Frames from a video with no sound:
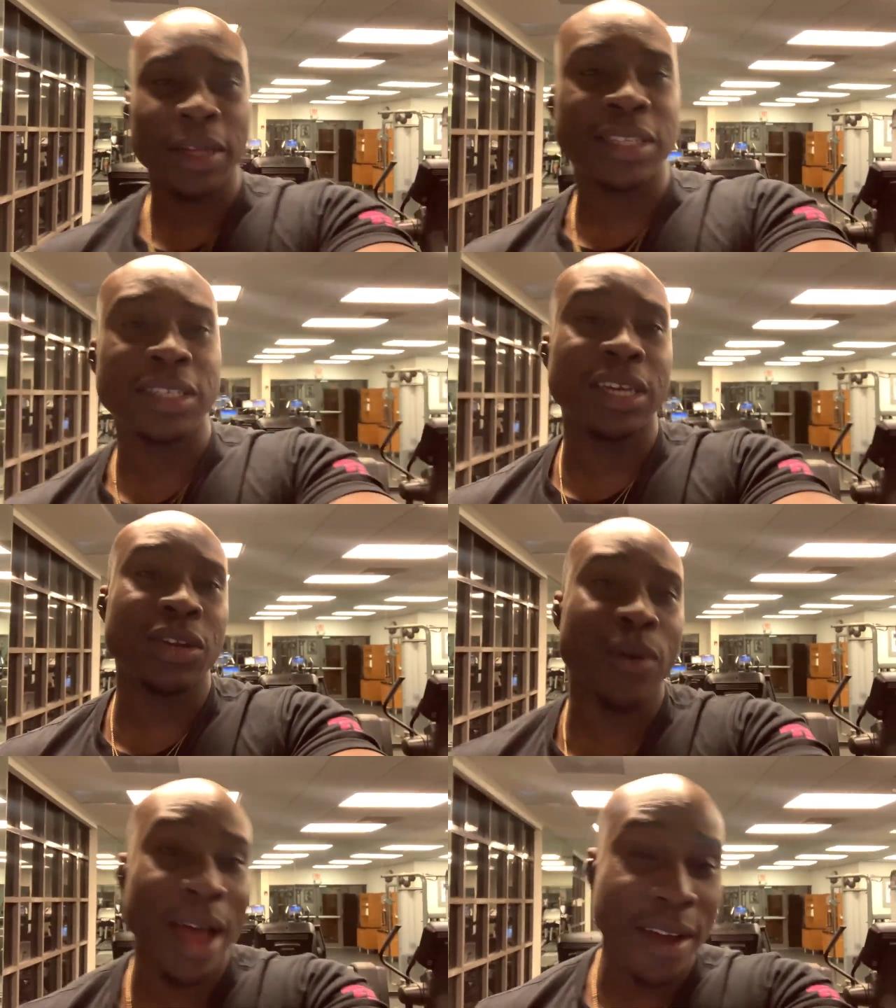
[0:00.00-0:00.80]
Since I
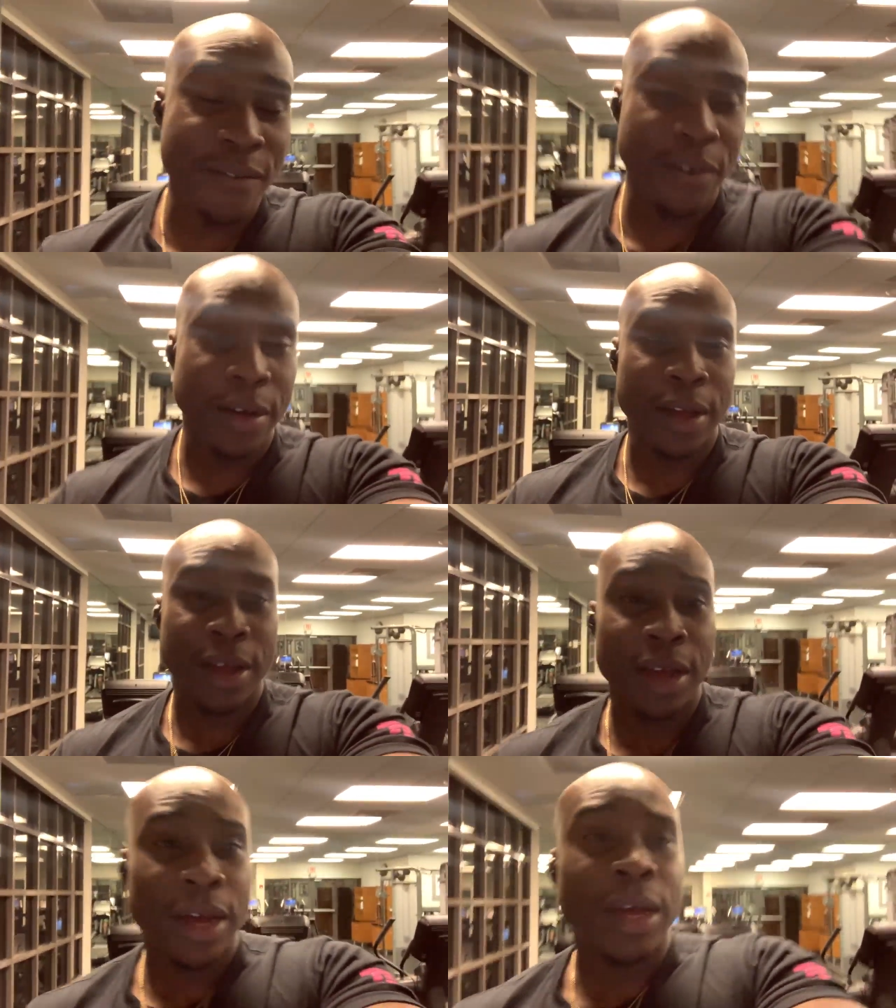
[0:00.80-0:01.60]
do have
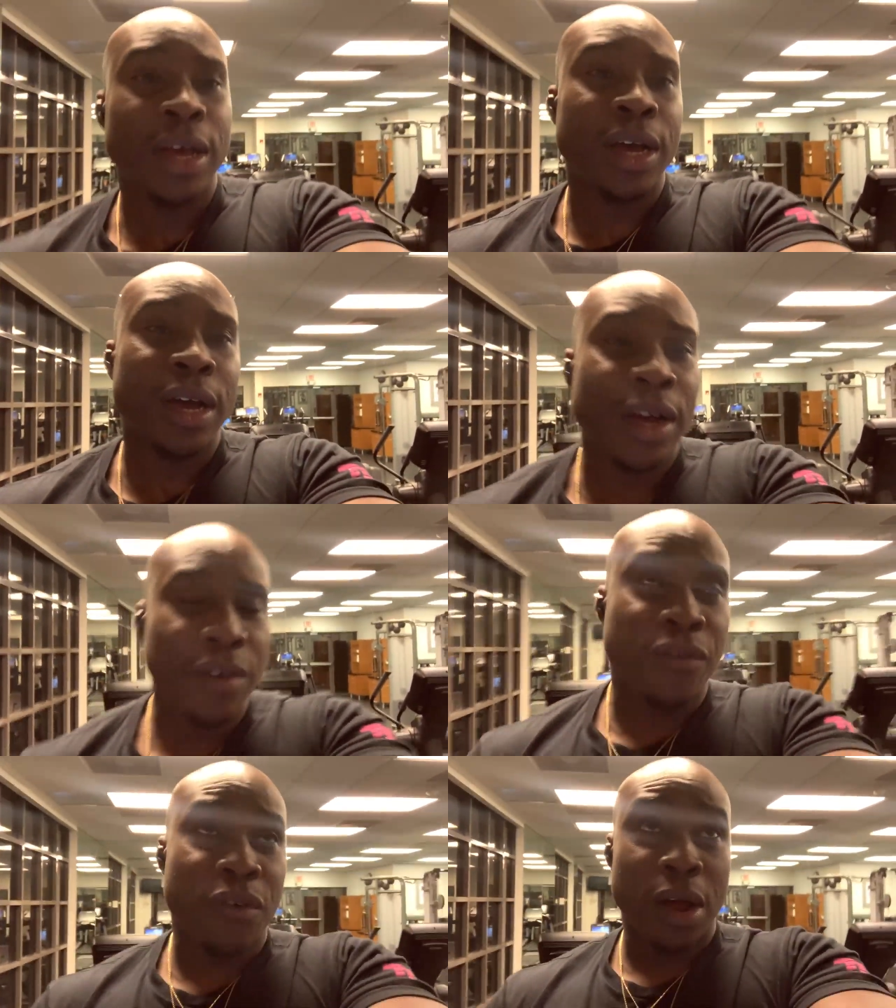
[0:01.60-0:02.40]

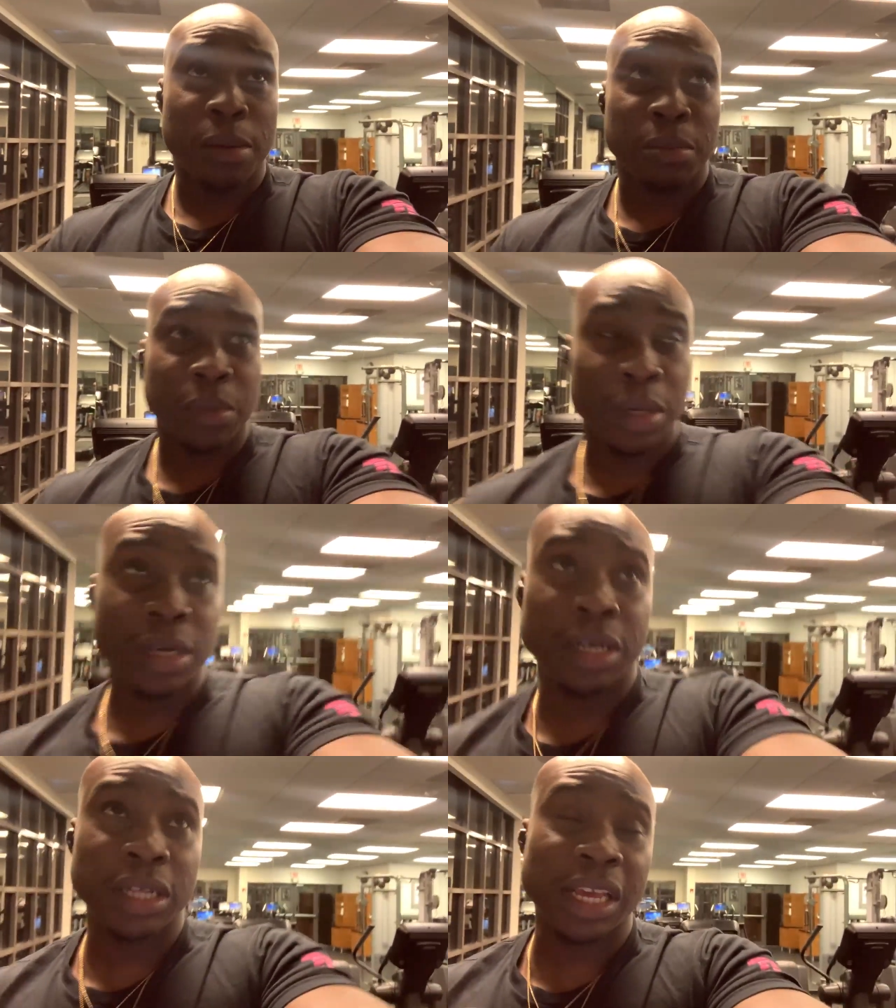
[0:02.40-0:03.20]
from
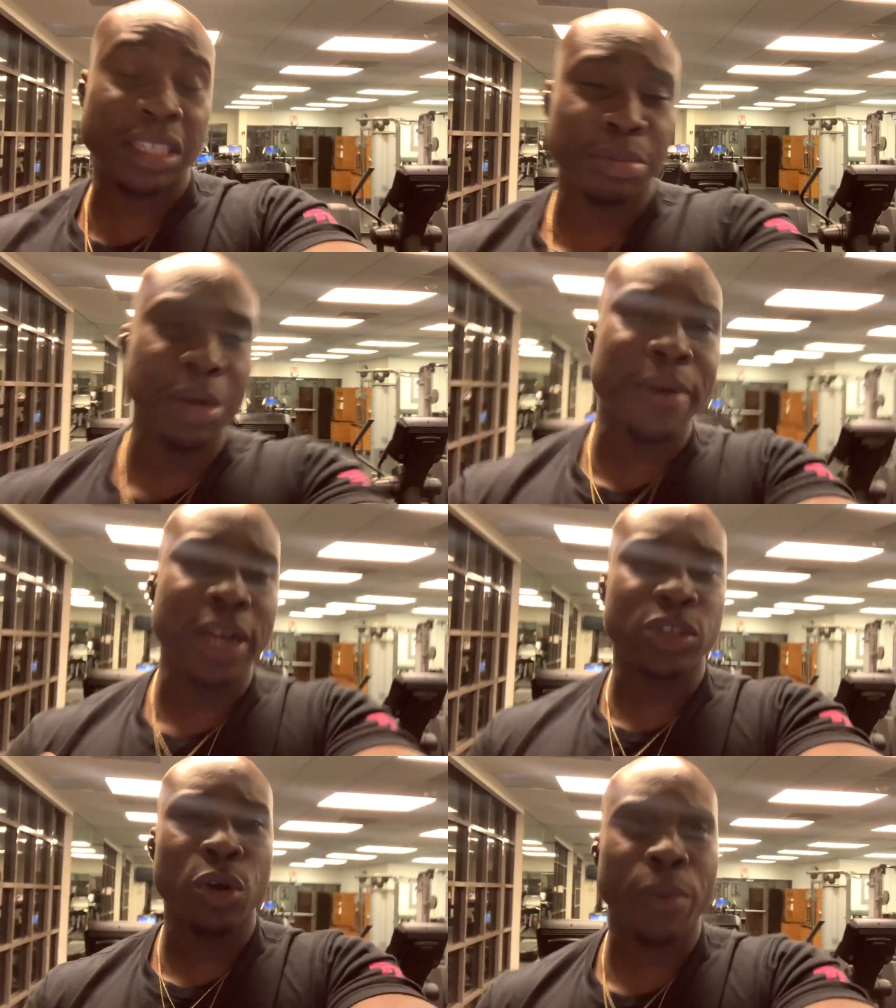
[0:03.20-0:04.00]
like September,
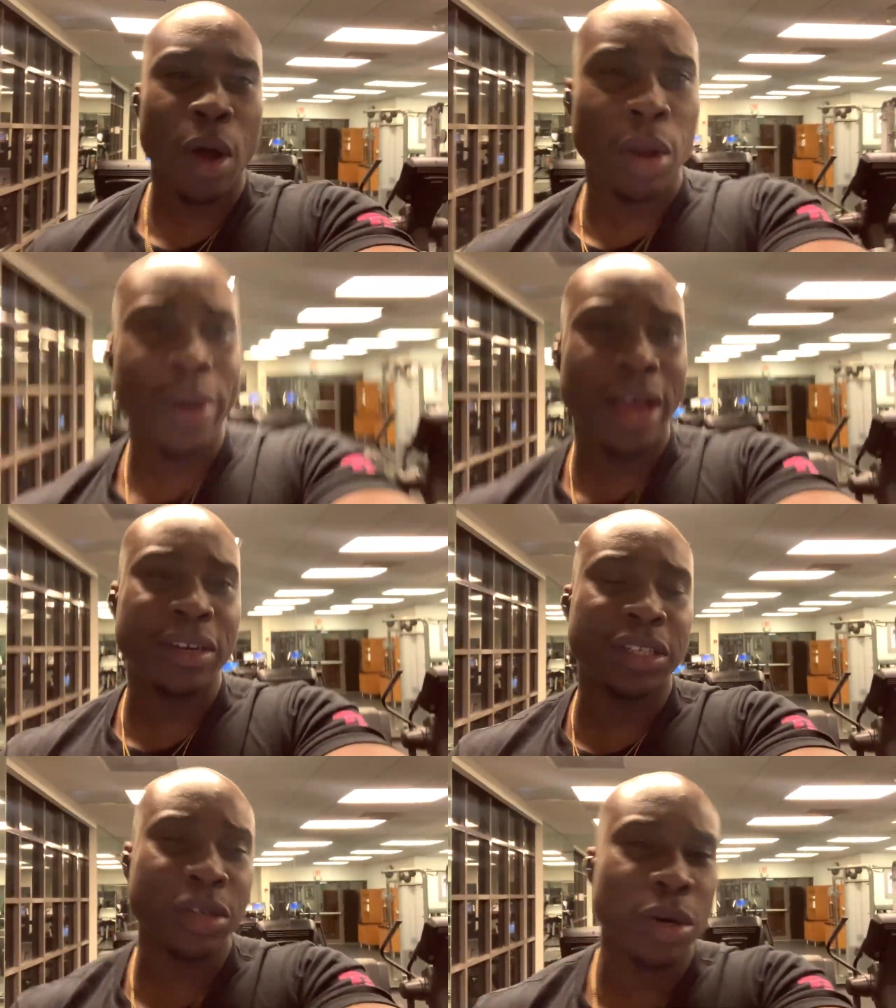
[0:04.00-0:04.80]
October, all the way out
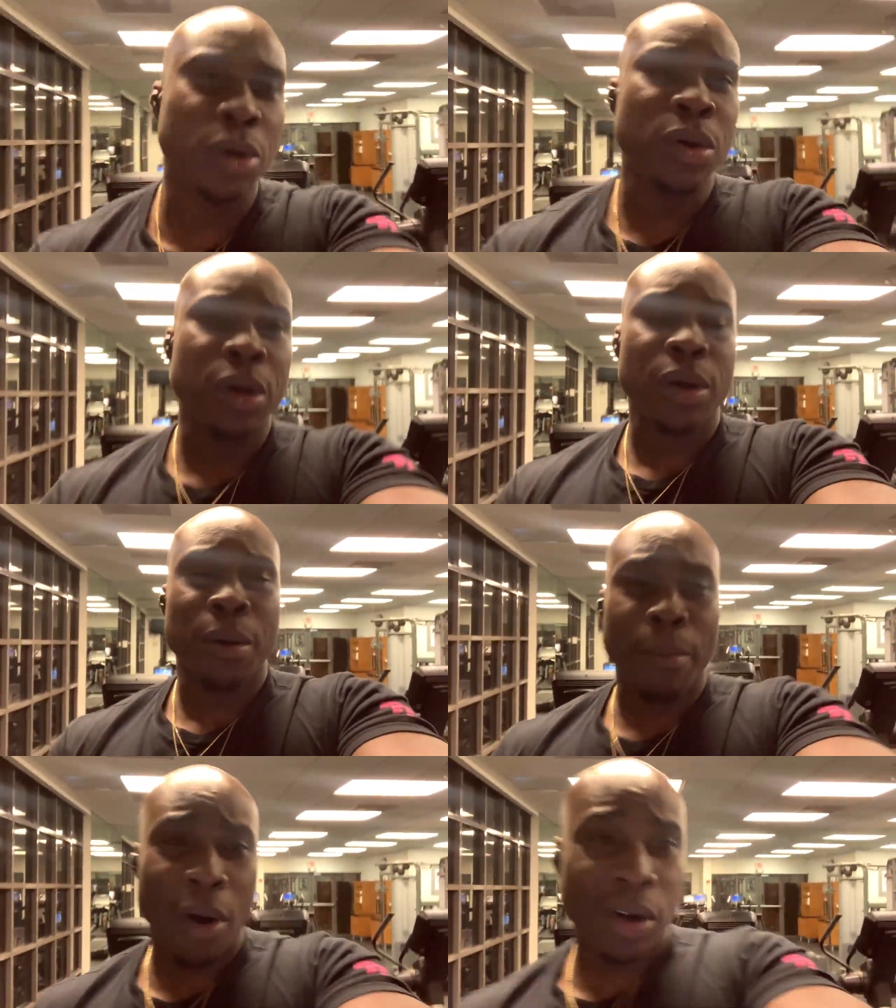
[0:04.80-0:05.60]
until
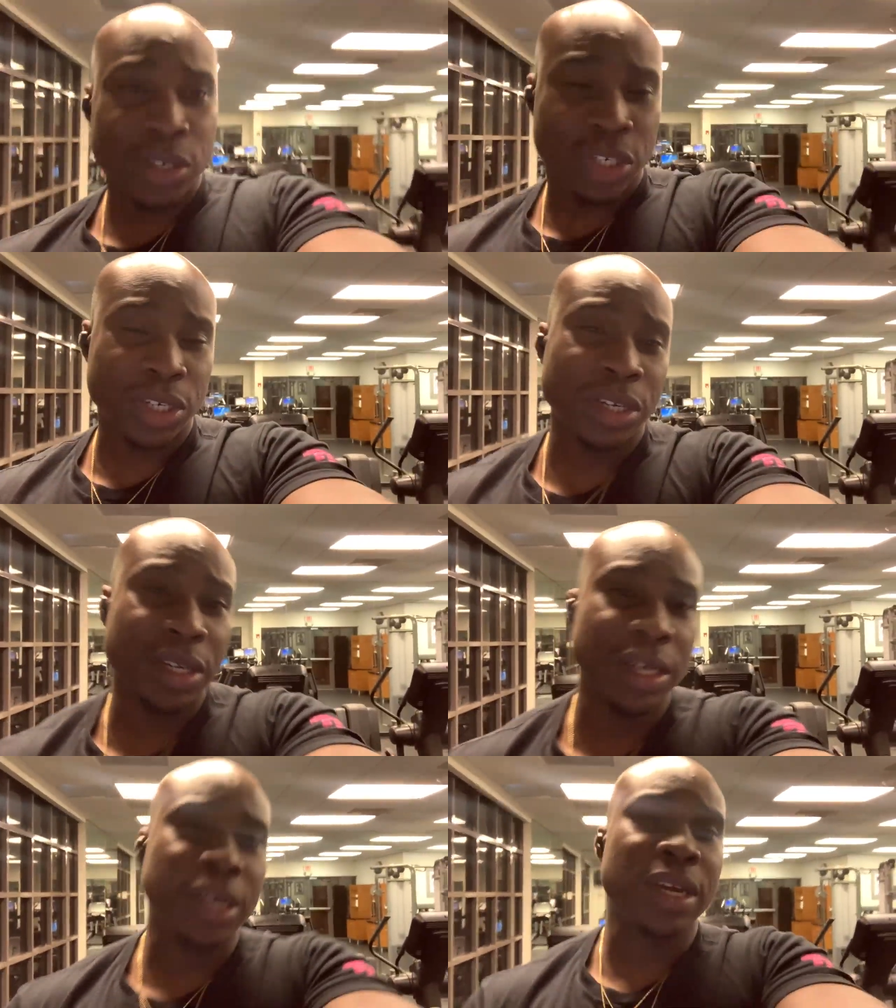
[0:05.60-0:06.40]
March
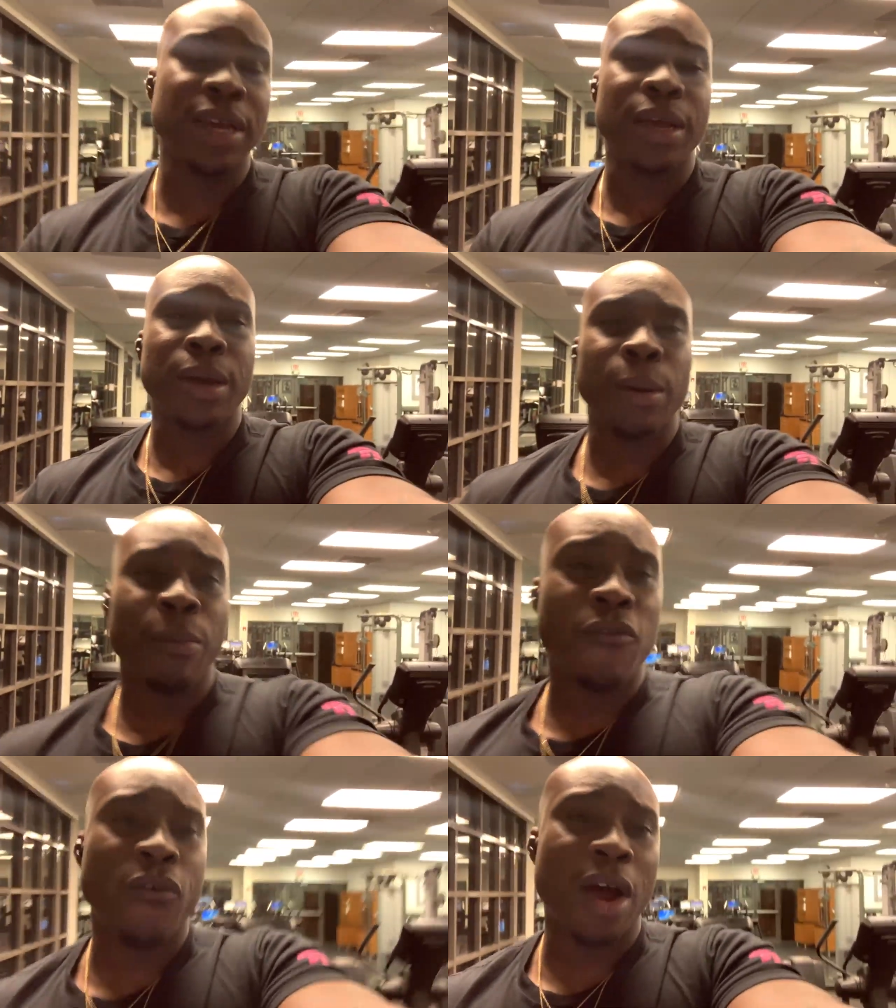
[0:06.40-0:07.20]

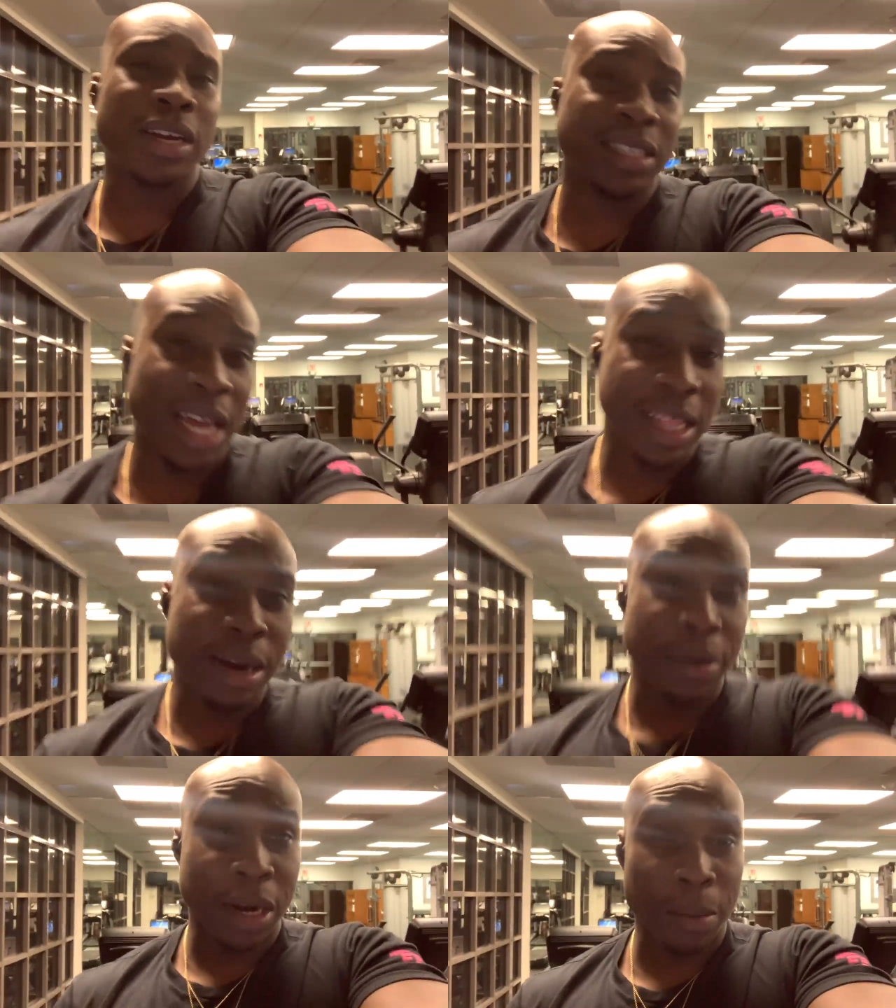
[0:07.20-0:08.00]
before I decide that
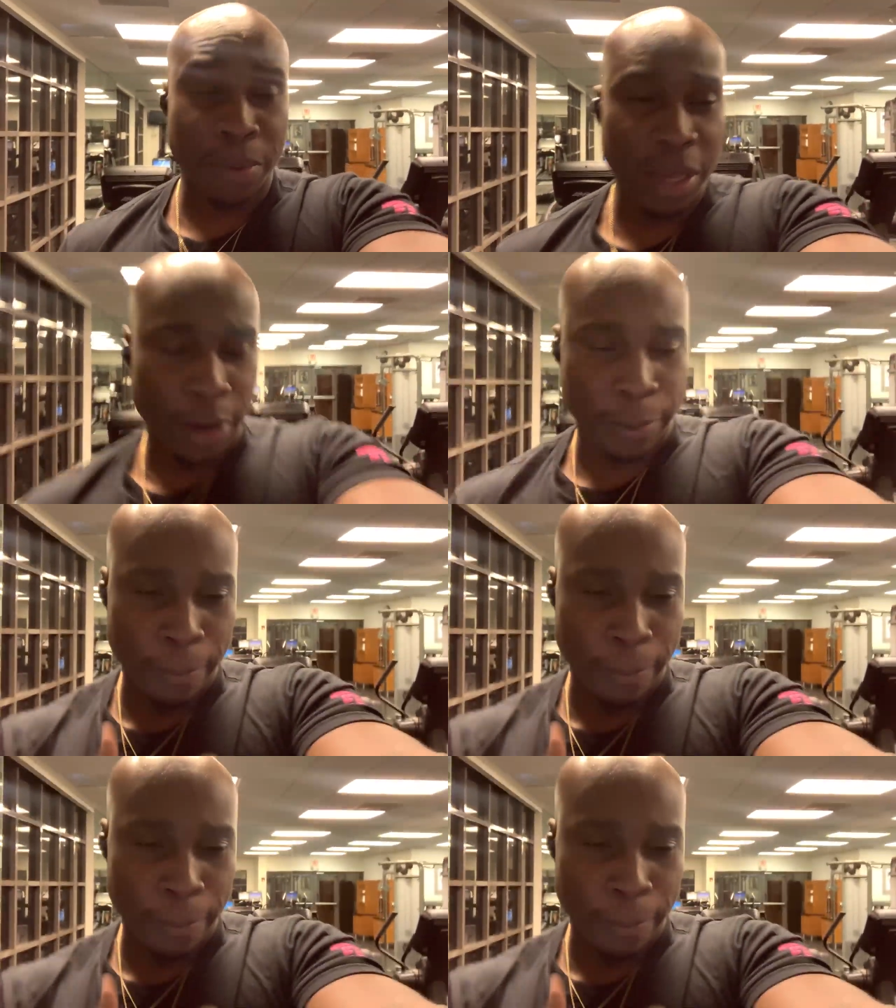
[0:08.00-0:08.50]
I'm gonna compete.